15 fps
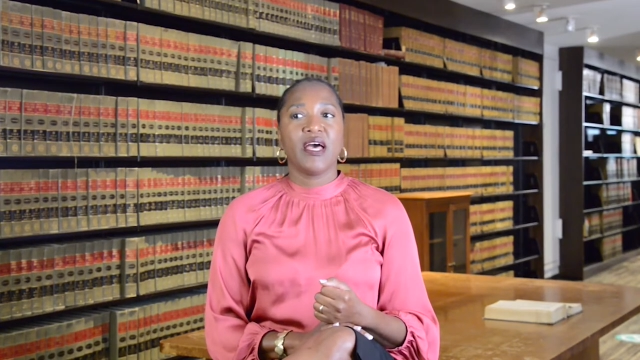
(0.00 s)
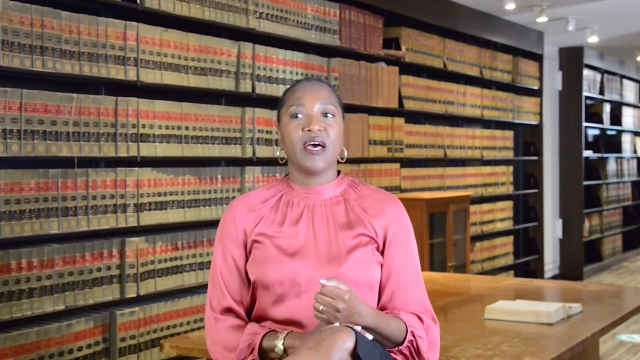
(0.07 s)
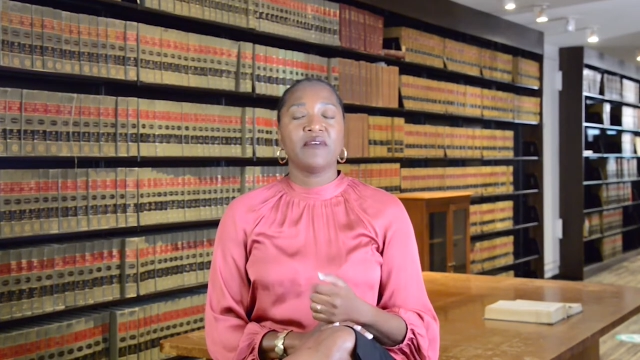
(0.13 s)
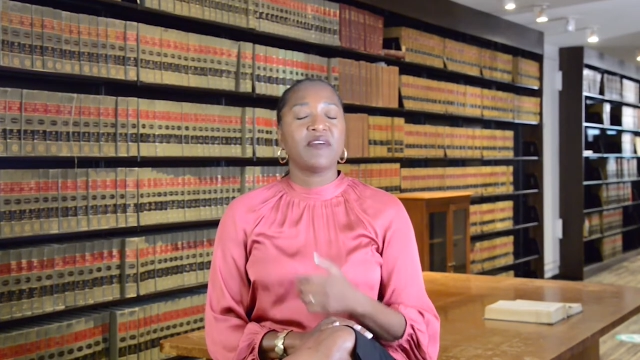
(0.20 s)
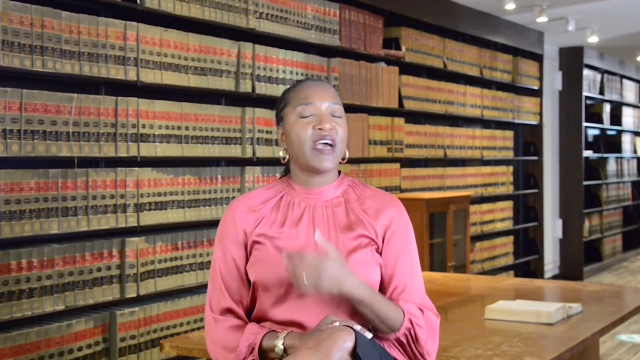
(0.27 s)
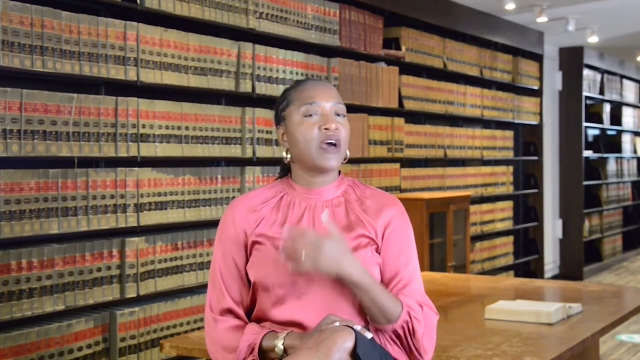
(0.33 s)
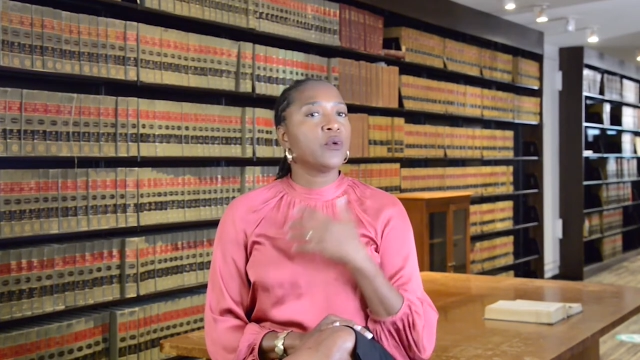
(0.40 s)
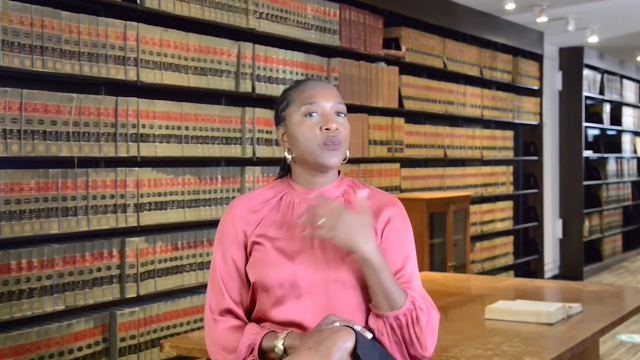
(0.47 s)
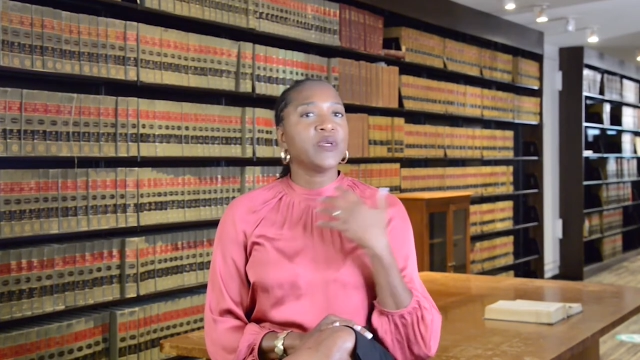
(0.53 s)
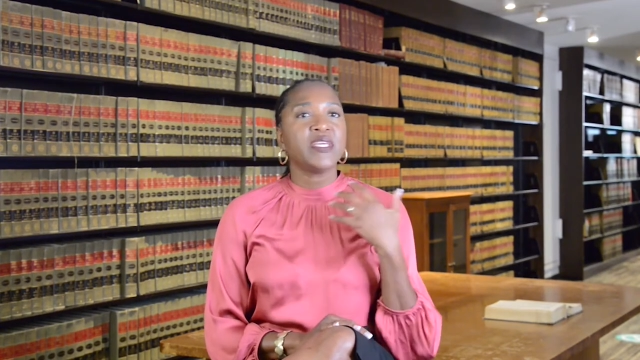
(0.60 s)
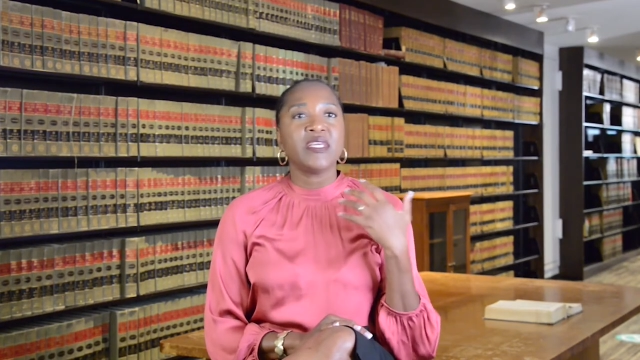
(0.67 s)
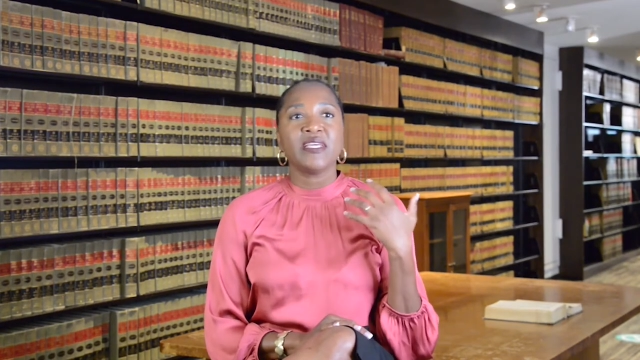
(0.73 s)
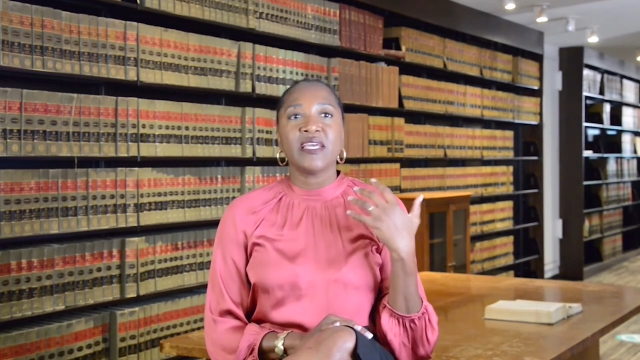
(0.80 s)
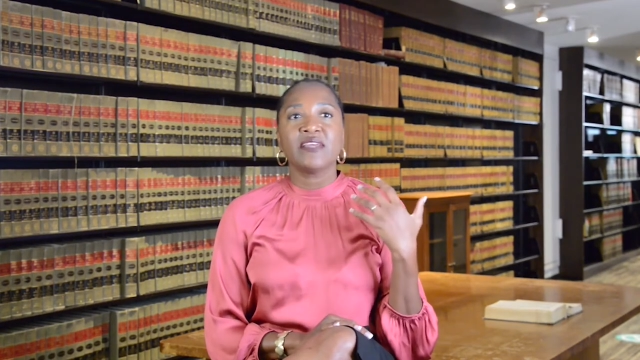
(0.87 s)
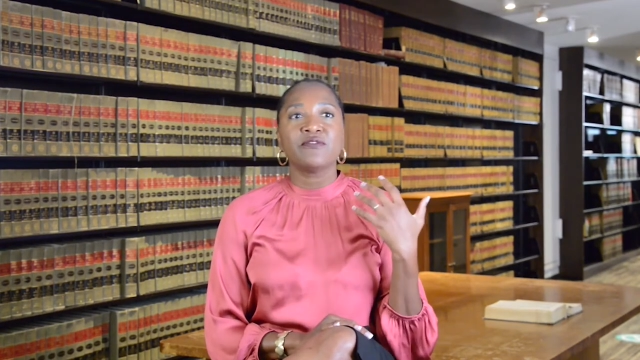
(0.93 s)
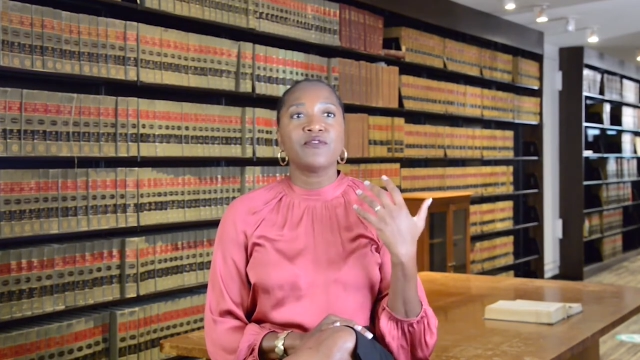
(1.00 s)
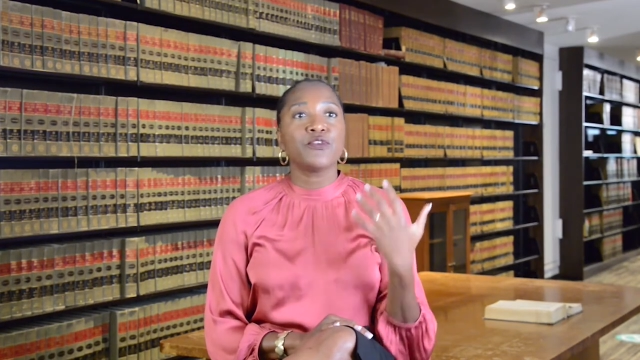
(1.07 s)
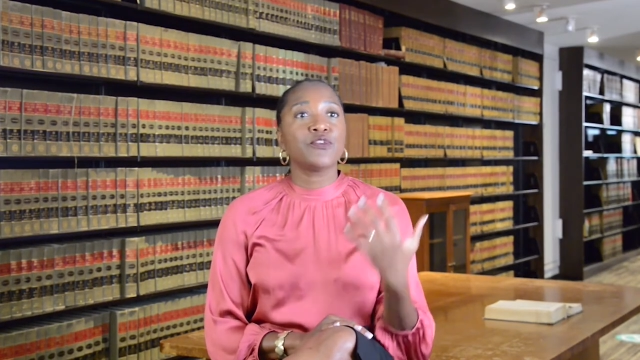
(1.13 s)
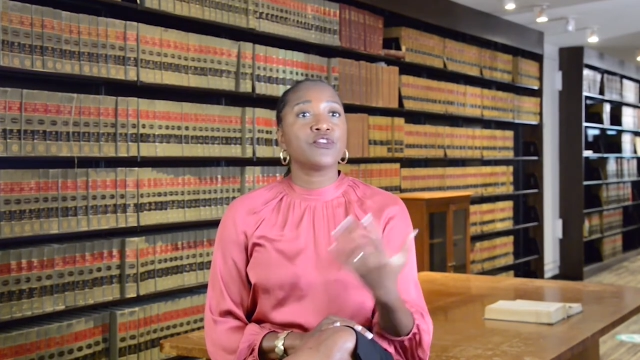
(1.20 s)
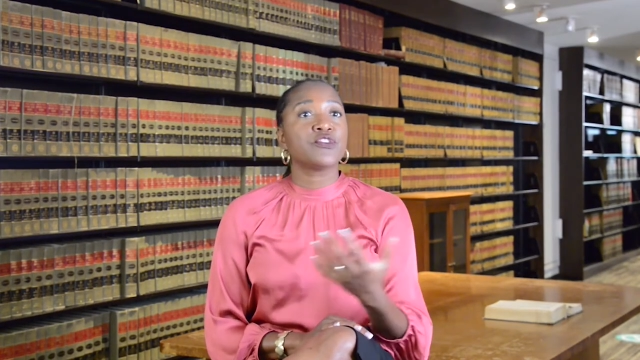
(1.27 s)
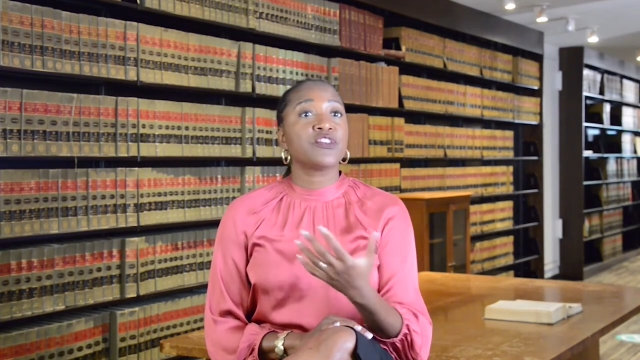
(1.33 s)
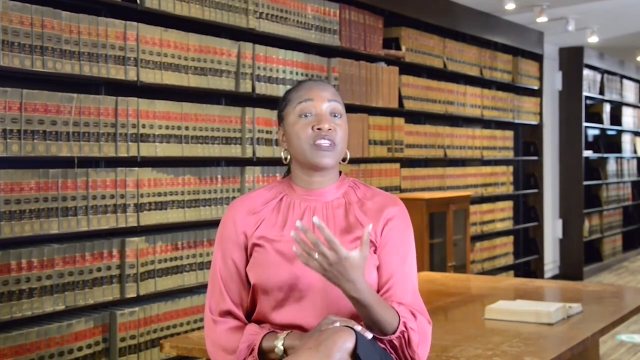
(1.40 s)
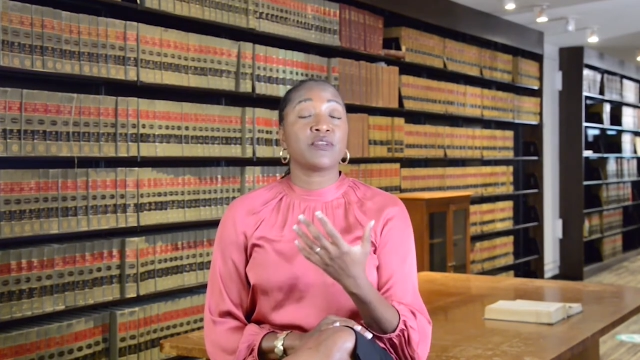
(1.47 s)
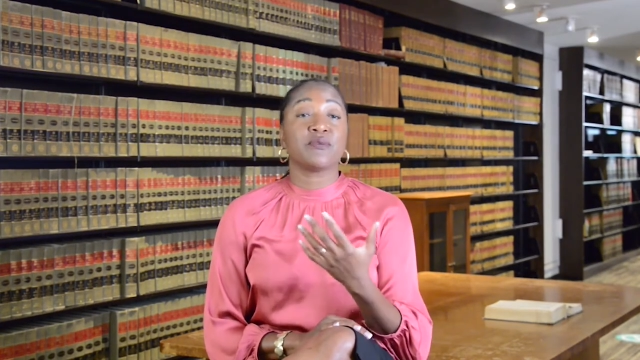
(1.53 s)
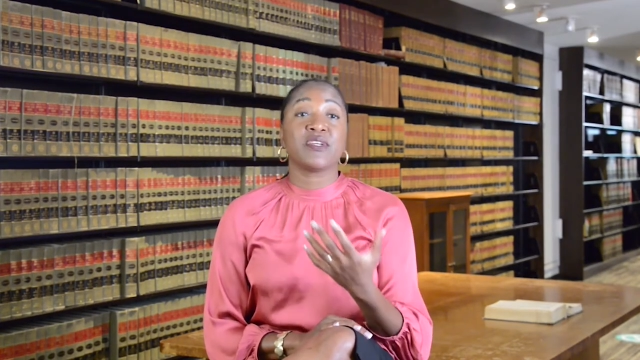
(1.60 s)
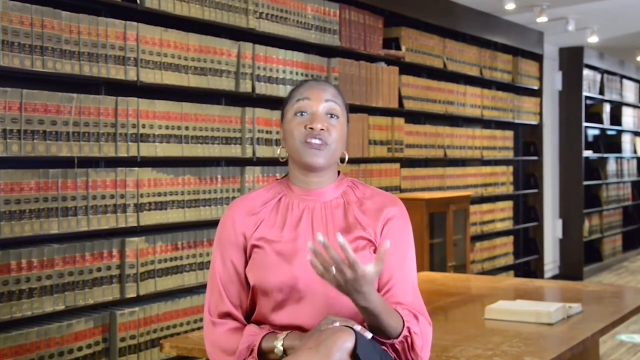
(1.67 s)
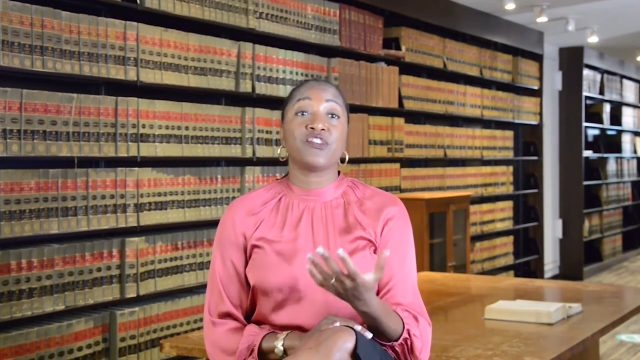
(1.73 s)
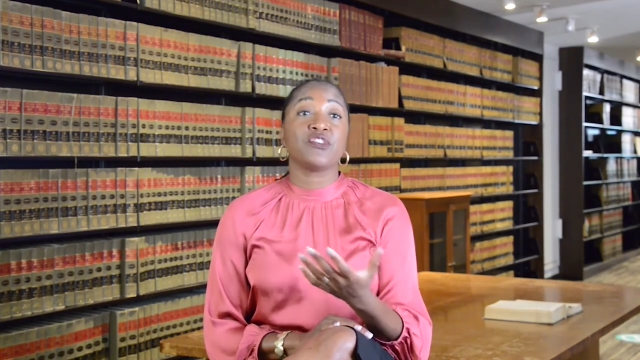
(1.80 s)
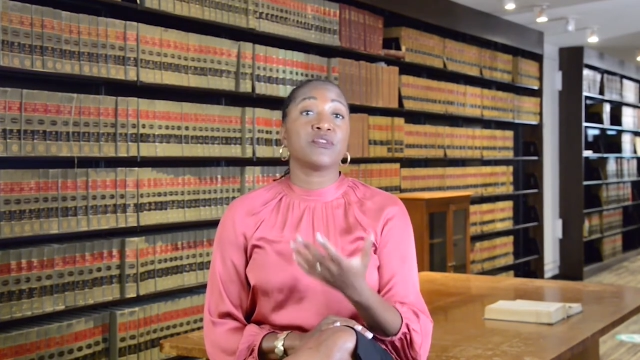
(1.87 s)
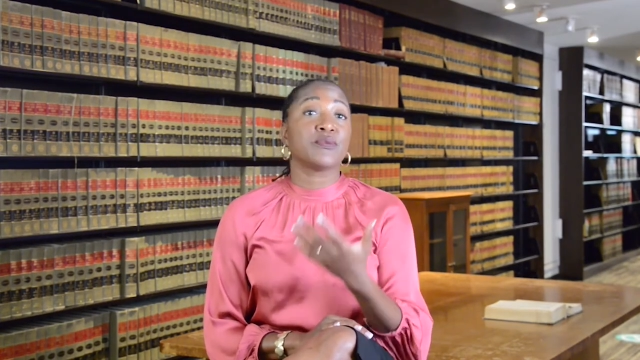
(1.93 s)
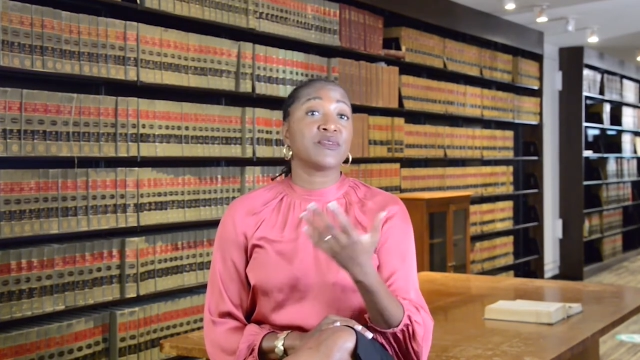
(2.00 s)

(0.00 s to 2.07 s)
of how we and future generations